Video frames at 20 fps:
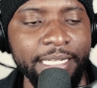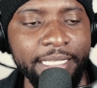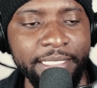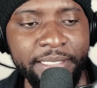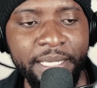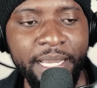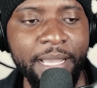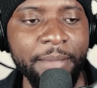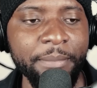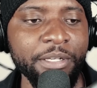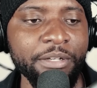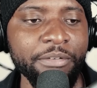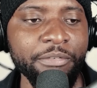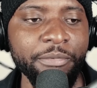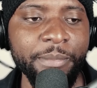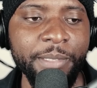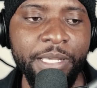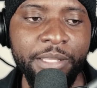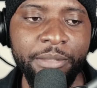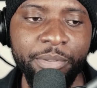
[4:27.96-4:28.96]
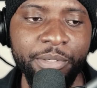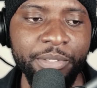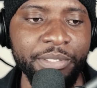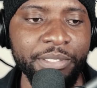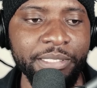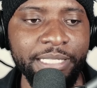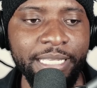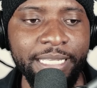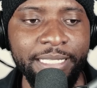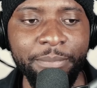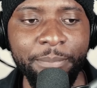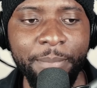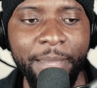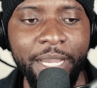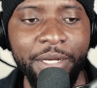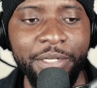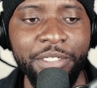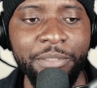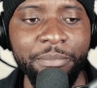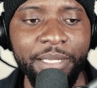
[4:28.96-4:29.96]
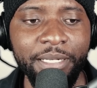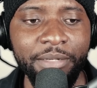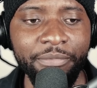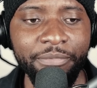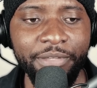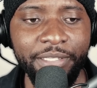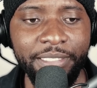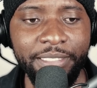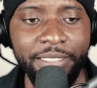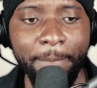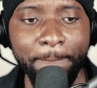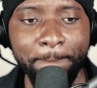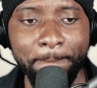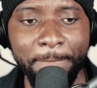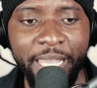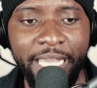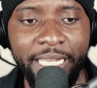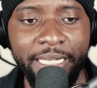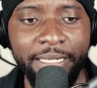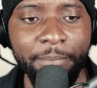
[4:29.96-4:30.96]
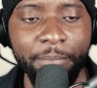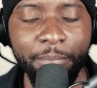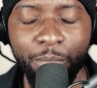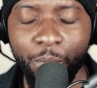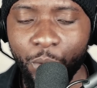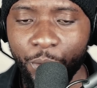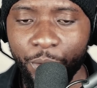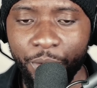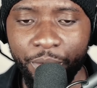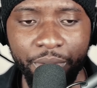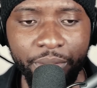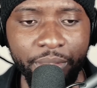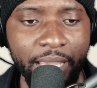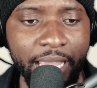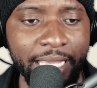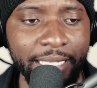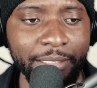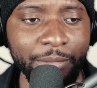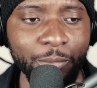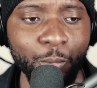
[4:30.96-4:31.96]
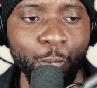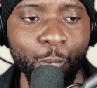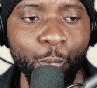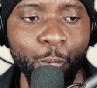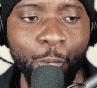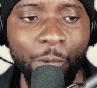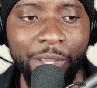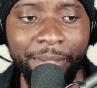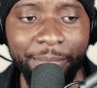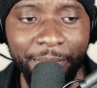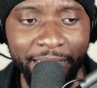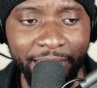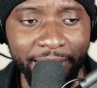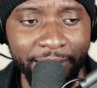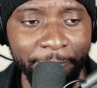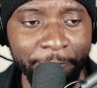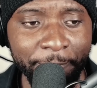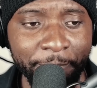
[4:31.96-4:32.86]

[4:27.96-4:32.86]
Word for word: Next comment here from another person says marriage benefits men more than women.